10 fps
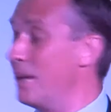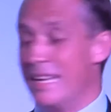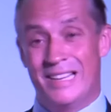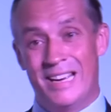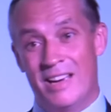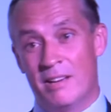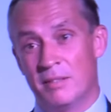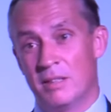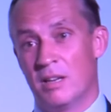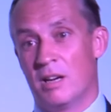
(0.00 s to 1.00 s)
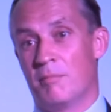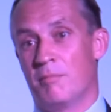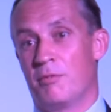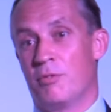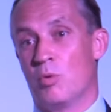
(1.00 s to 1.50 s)
peak year
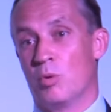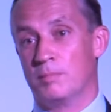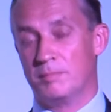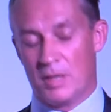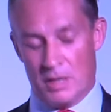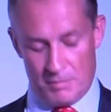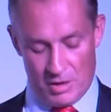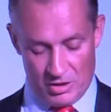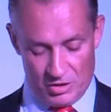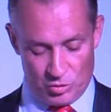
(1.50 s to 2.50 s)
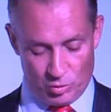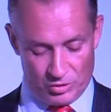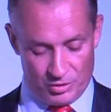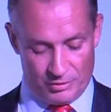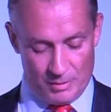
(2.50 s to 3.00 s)
for, as you're all
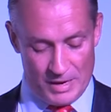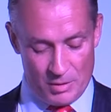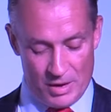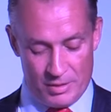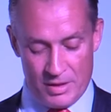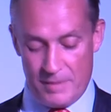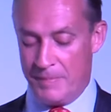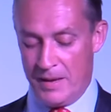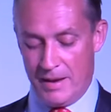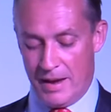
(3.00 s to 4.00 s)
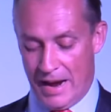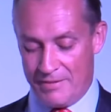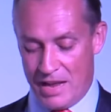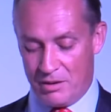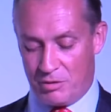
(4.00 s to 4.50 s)
sort of familiar with.
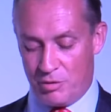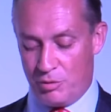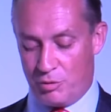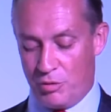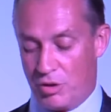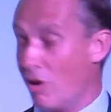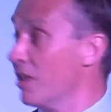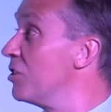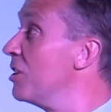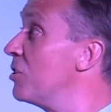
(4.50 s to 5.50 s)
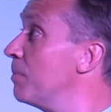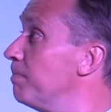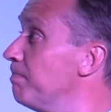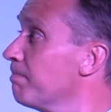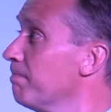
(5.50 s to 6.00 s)
And then through the crisis,
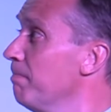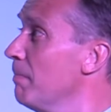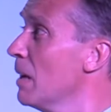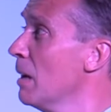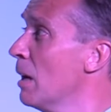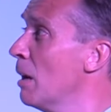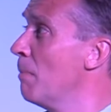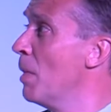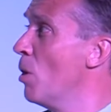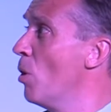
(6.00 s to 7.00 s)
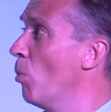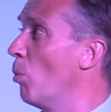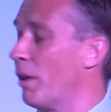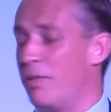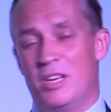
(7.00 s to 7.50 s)

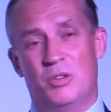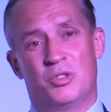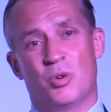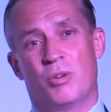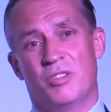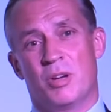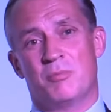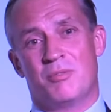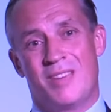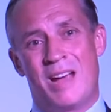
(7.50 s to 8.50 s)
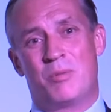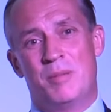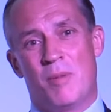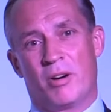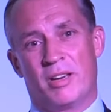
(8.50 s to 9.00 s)
what I think you saw in terms of the equity
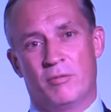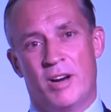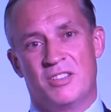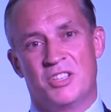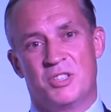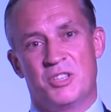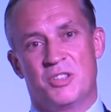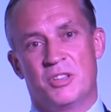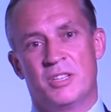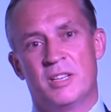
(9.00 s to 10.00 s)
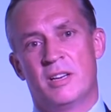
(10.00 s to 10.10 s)
market raises is that,